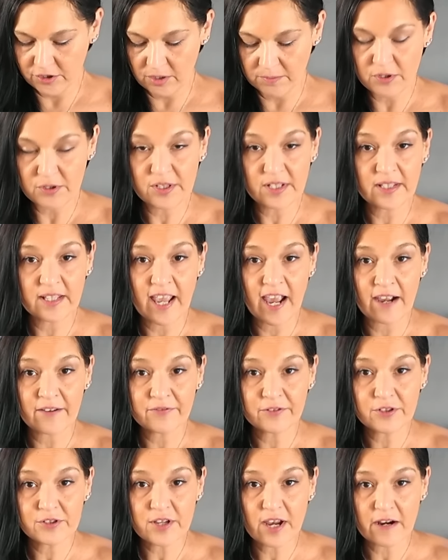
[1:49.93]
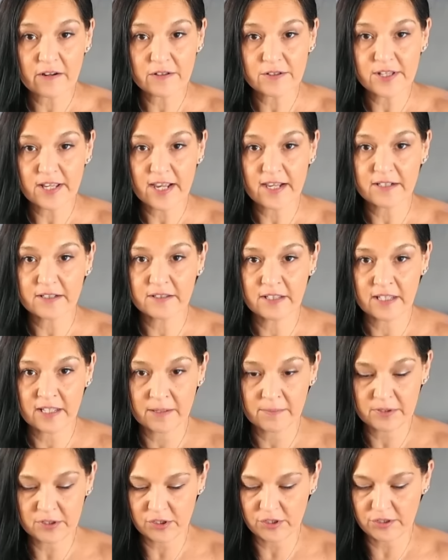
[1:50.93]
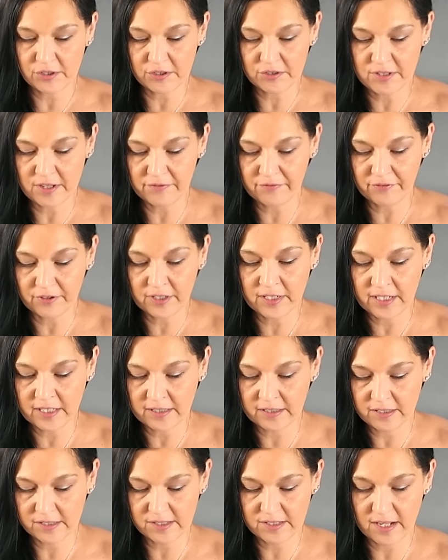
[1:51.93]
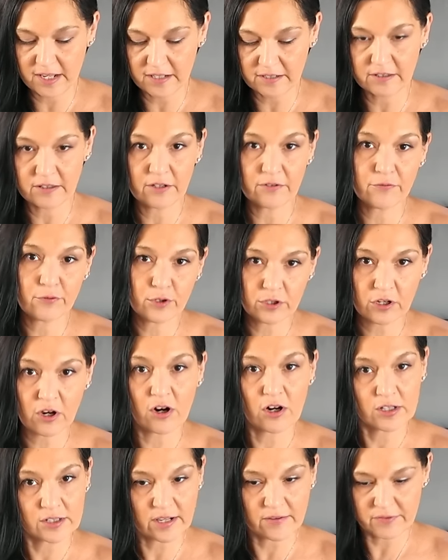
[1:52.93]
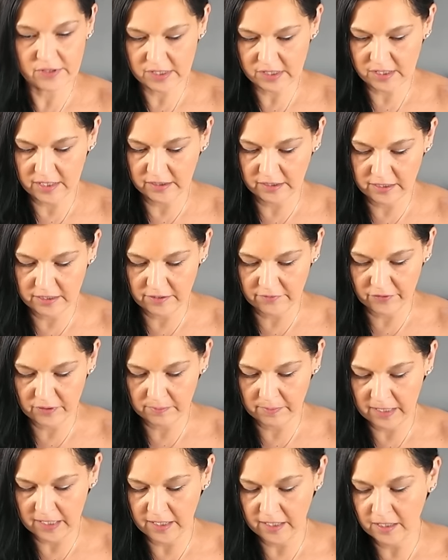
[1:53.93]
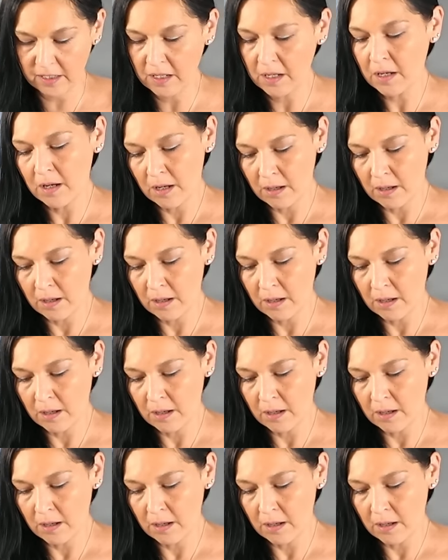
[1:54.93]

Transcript: I'm using the After Tarot deck. The images are different in this deck, and therefore the cards have a slightly different meaning,